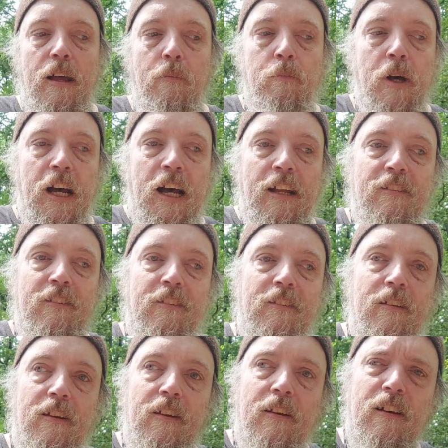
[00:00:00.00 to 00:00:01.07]
But
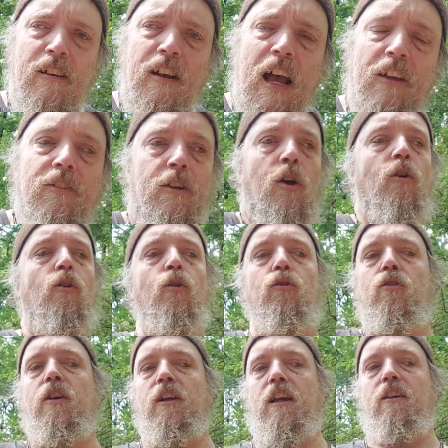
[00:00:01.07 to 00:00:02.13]
as a
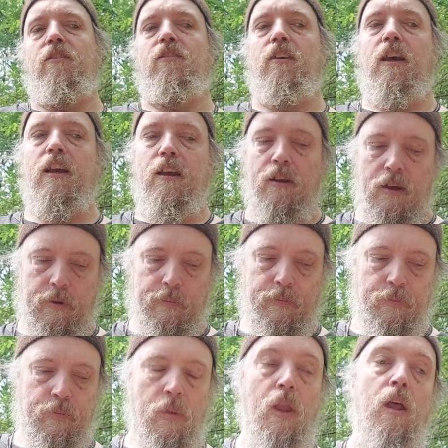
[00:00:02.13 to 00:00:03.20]
conclusion I can say,
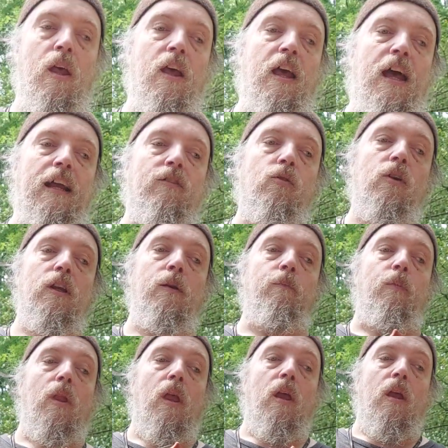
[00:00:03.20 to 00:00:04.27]
actually,
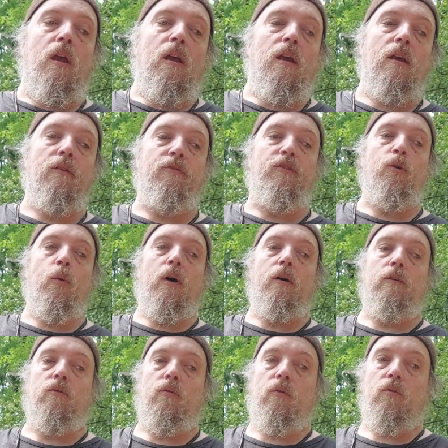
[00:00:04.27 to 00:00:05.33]
if you
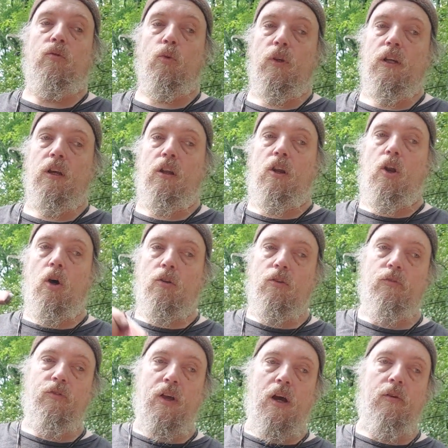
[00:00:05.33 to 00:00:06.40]
are doing a lot
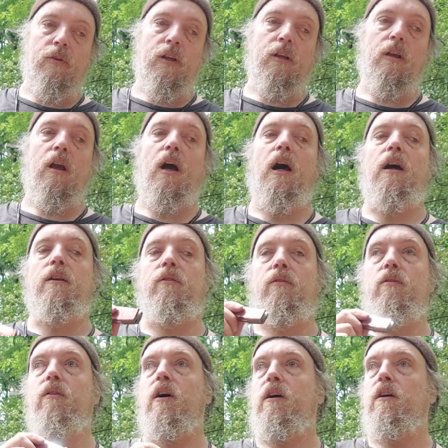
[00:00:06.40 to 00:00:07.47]
of carving
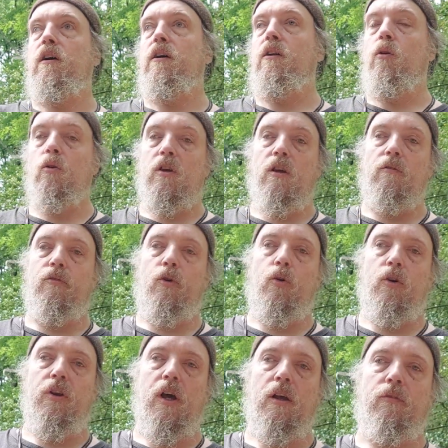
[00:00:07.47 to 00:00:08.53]
and are looking
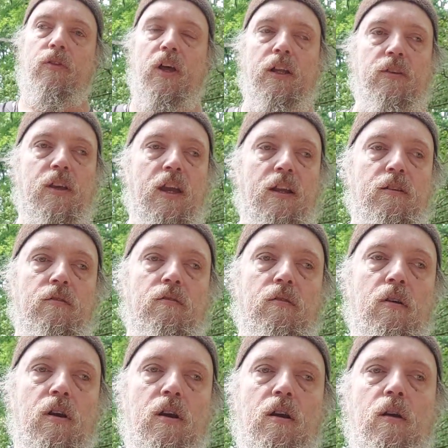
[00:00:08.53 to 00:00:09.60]
for a knife that can
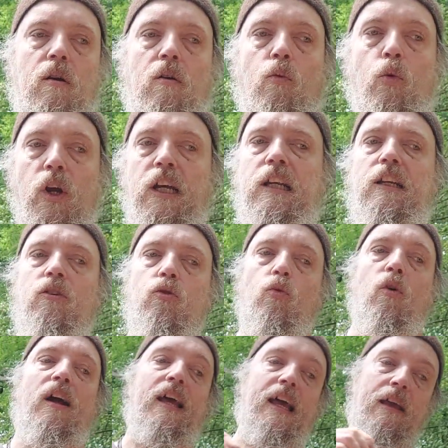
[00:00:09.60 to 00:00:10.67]
really
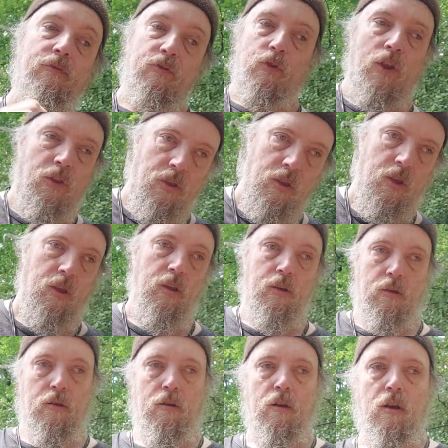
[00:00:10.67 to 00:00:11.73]
do everything,
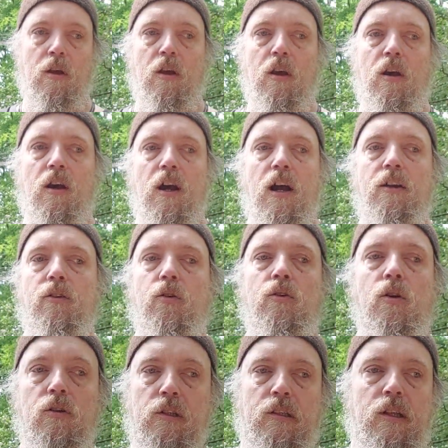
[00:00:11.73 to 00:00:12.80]
and you're
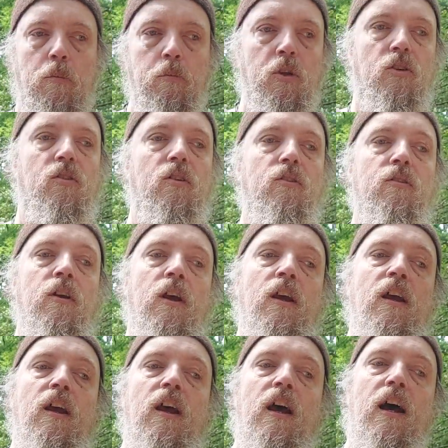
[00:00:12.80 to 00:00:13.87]
not limited
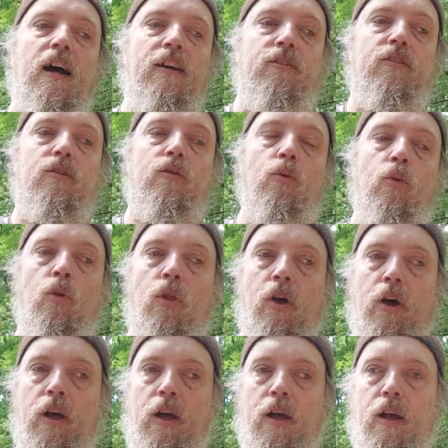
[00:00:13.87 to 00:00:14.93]
as to
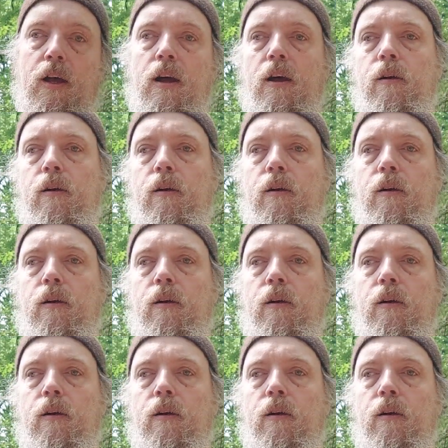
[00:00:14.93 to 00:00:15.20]
the